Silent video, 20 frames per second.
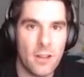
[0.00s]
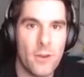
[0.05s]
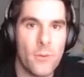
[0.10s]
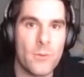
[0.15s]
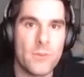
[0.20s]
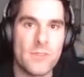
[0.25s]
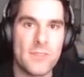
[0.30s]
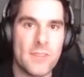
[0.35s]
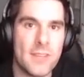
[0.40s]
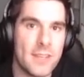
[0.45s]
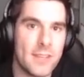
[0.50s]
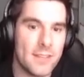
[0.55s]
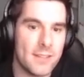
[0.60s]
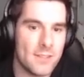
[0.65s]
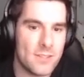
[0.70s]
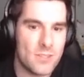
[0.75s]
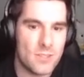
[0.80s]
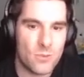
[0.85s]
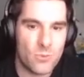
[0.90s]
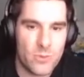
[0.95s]
I would say,
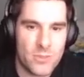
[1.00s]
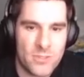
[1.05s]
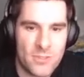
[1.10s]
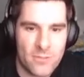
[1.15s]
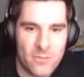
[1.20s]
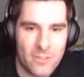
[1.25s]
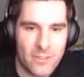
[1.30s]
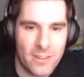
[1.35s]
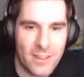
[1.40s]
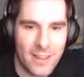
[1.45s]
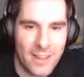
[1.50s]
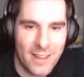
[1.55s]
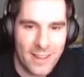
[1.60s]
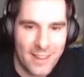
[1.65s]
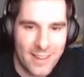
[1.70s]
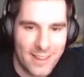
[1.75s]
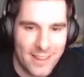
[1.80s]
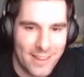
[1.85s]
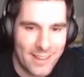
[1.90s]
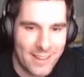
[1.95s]
is the reason for that.